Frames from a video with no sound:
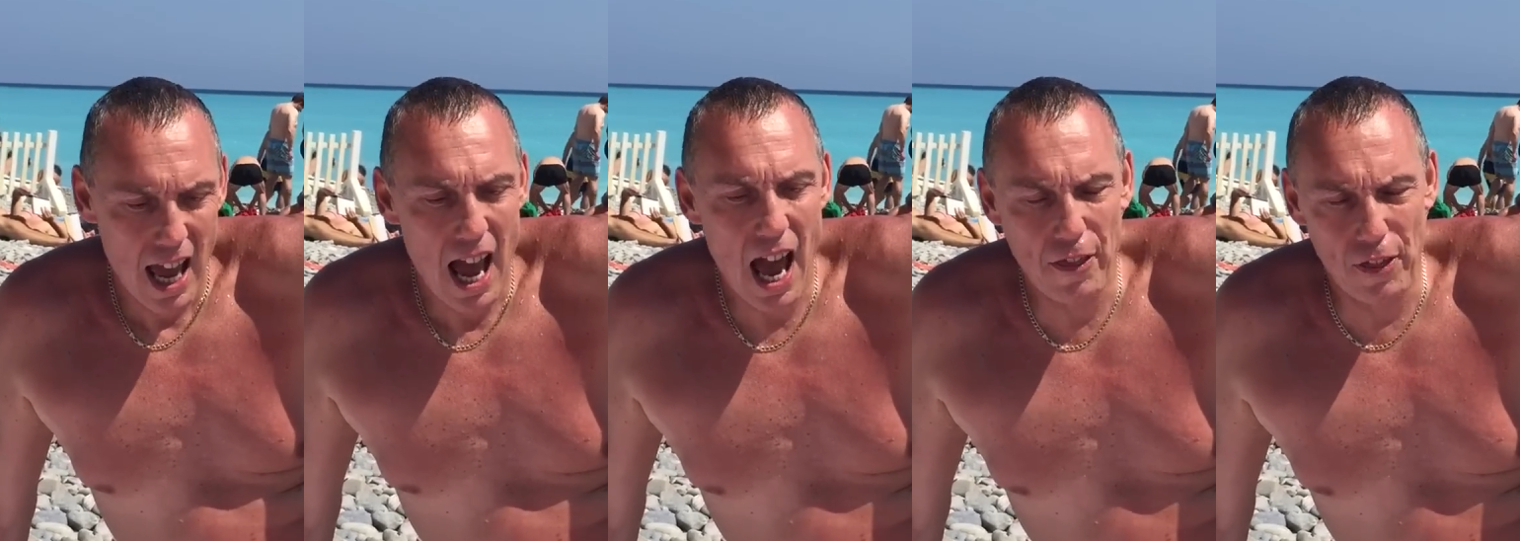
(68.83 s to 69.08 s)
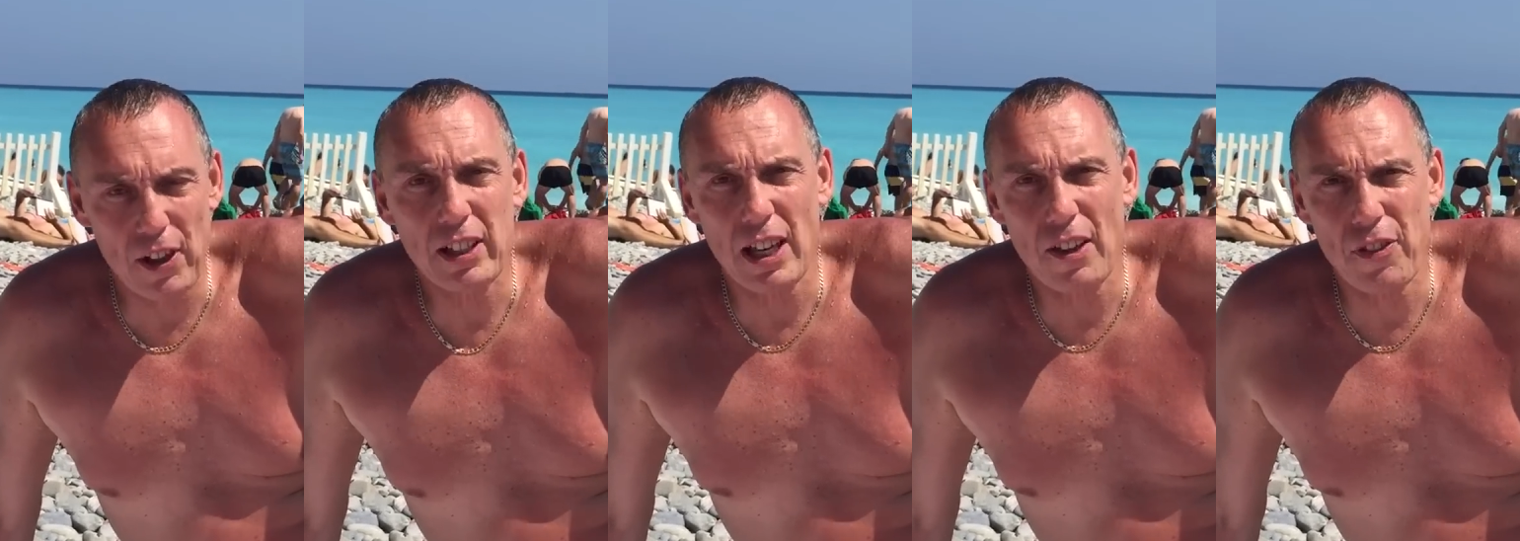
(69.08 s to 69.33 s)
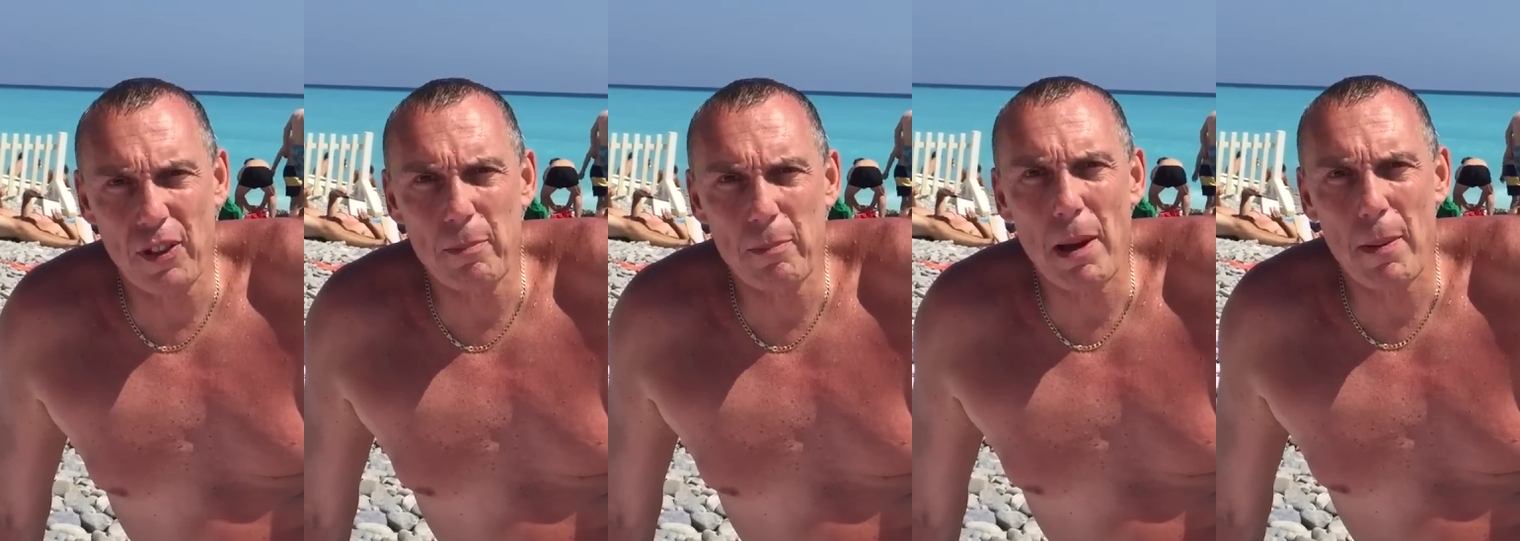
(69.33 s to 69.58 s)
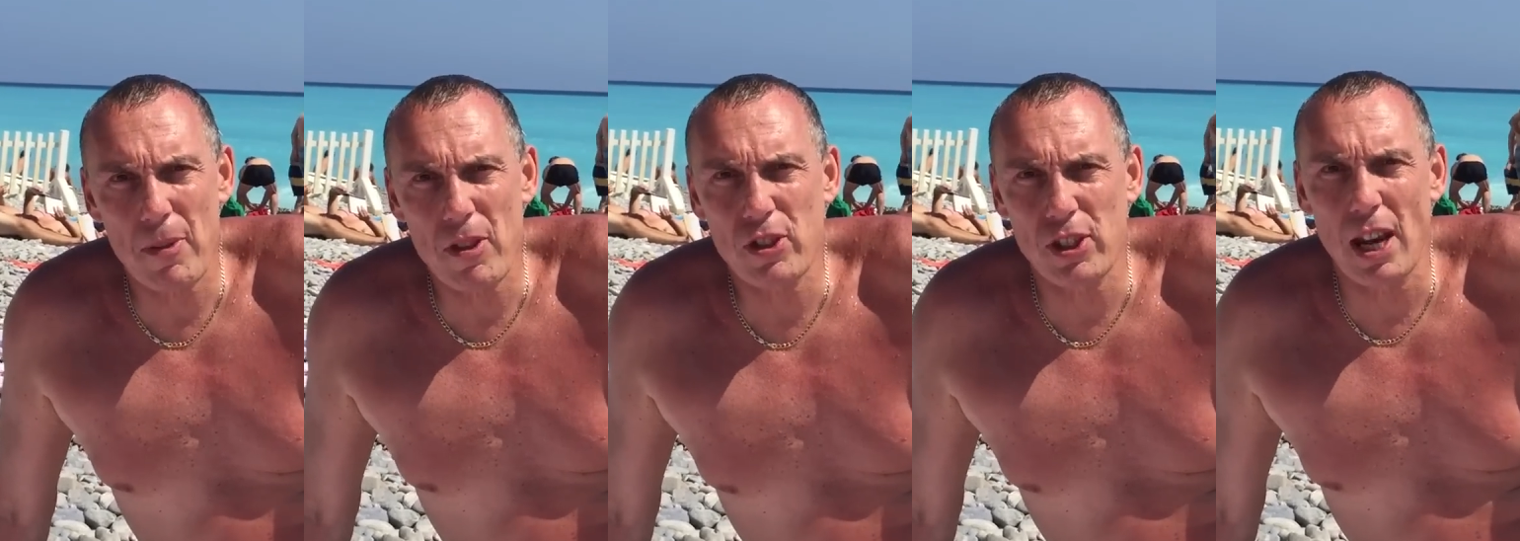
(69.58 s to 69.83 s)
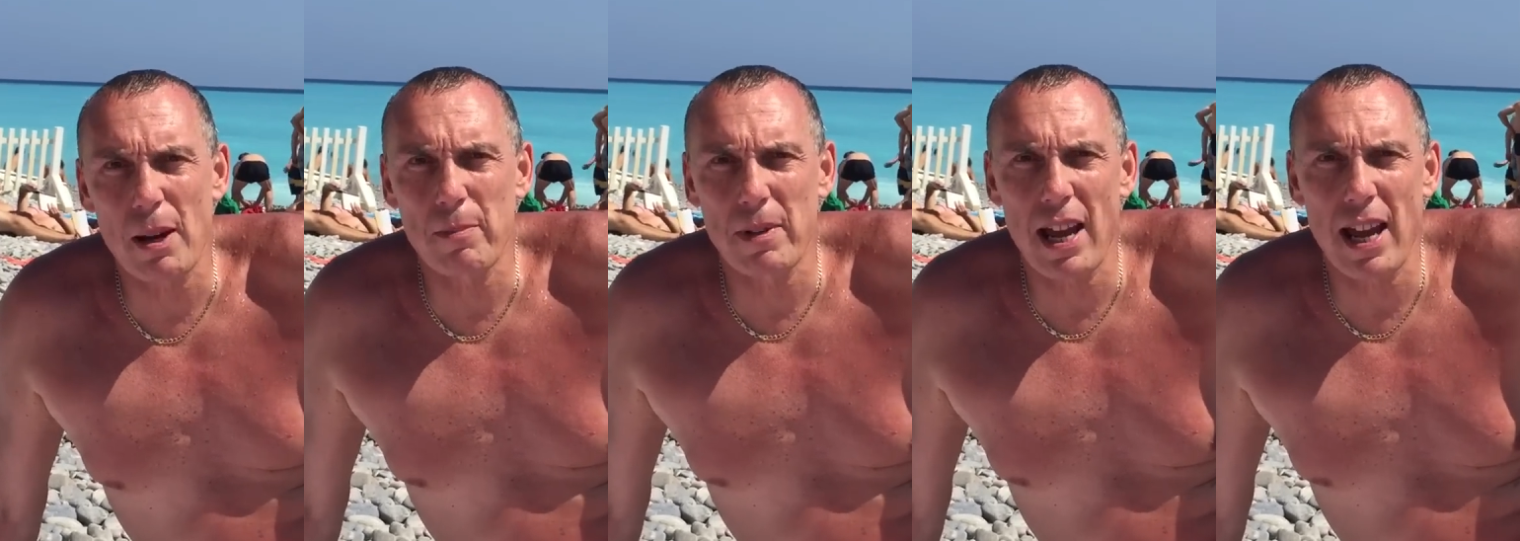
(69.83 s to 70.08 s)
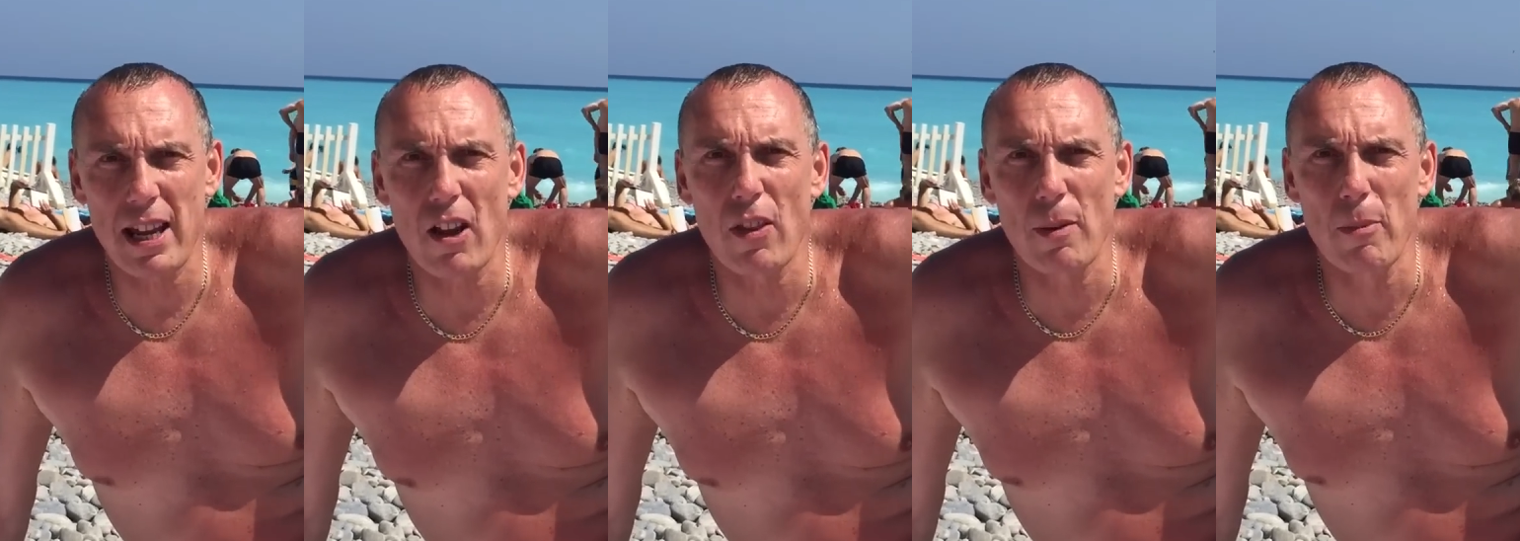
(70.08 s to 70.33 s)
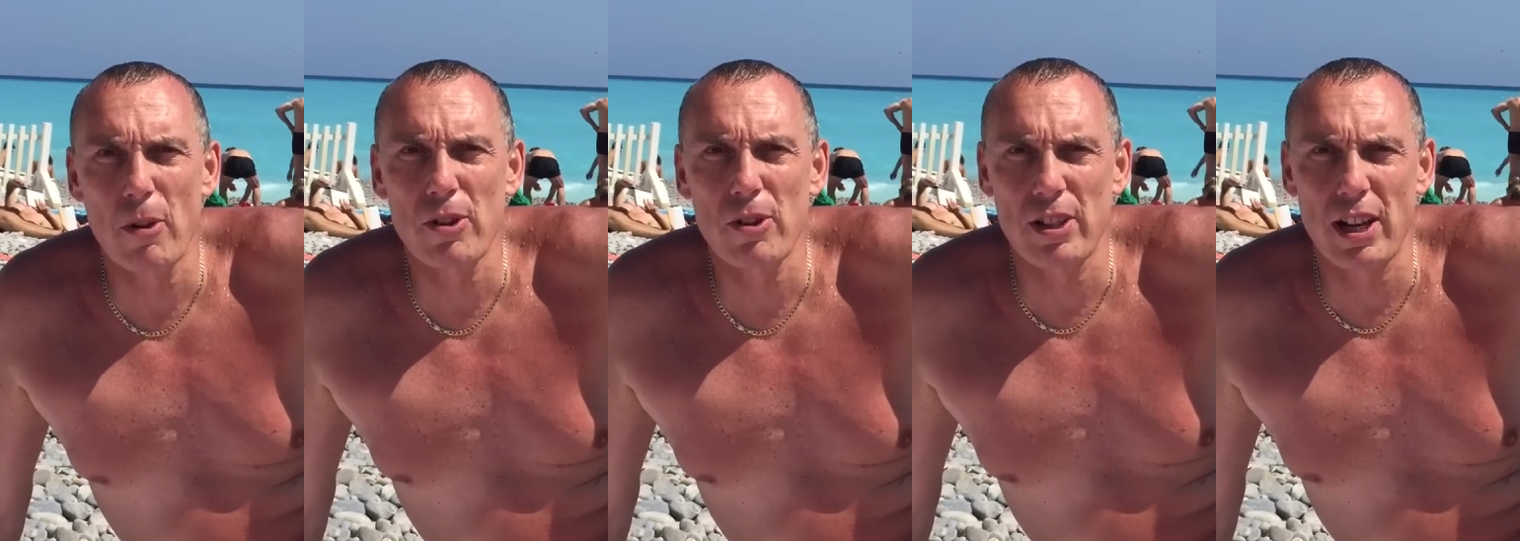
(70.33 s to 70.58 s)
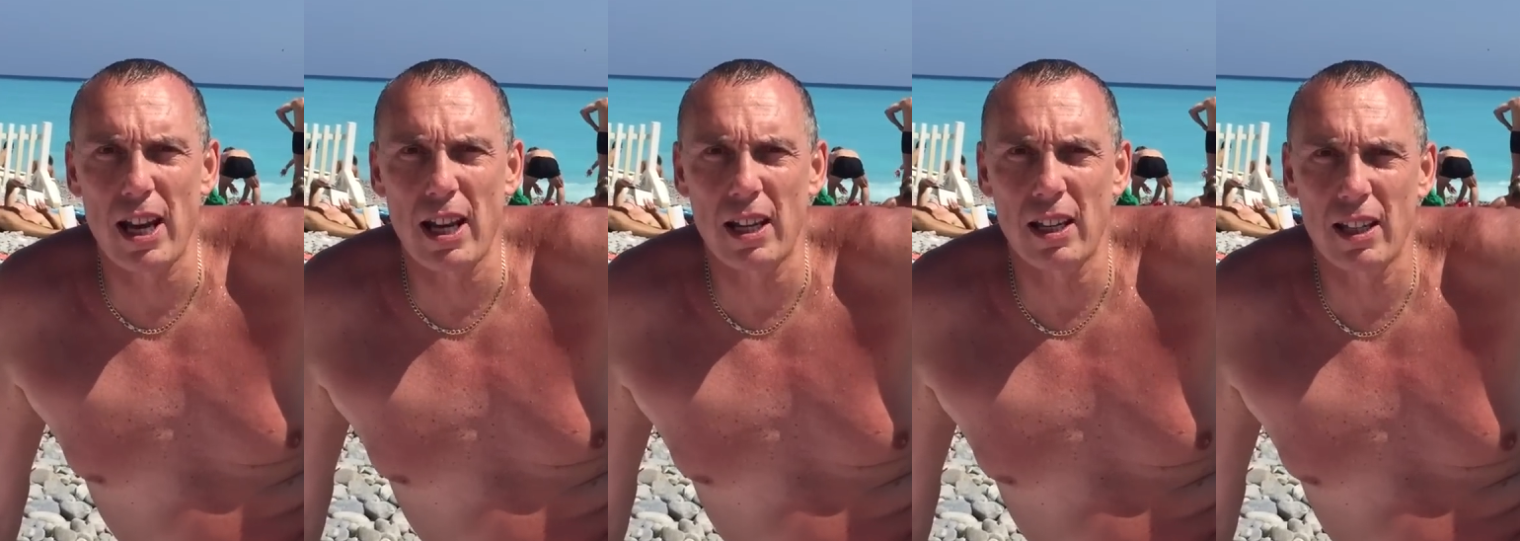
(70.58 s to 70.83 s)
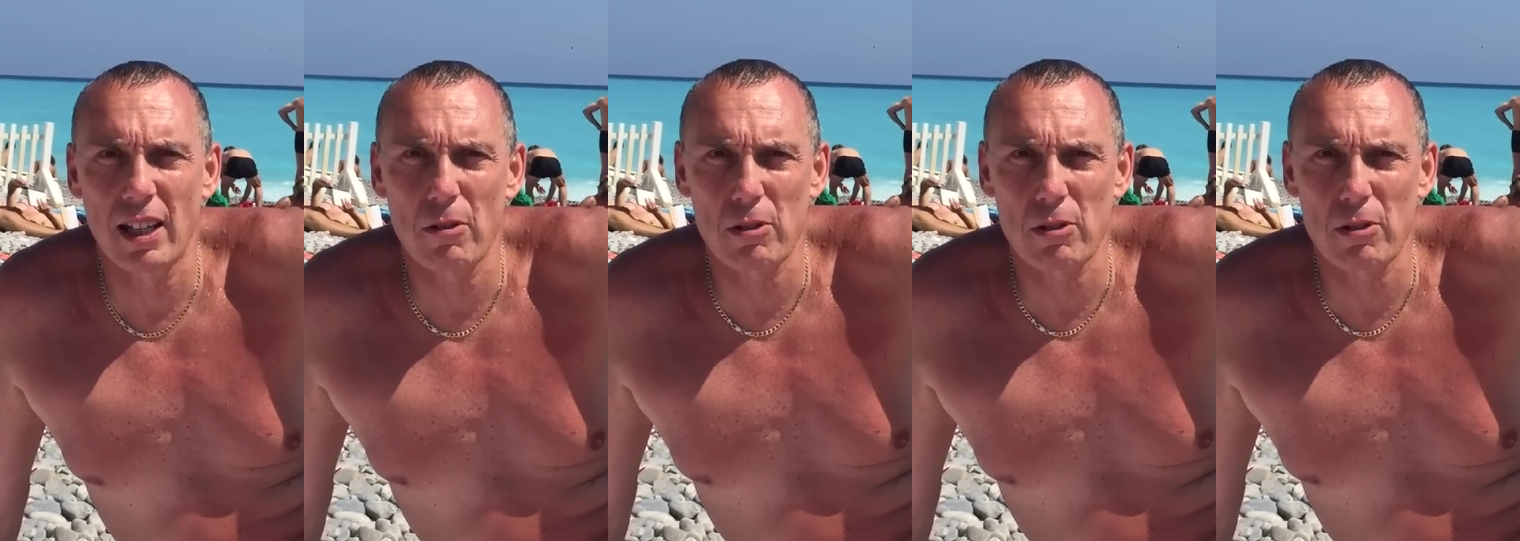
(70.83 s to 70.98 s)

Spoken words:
I think maybe the same day, on the Monday.